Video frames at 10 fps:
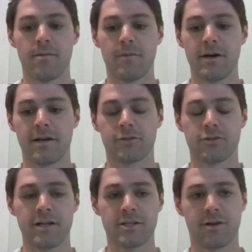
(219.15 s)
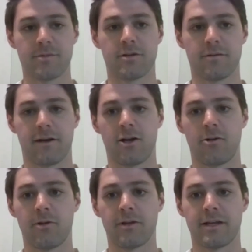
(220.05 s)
but if transcripts are available,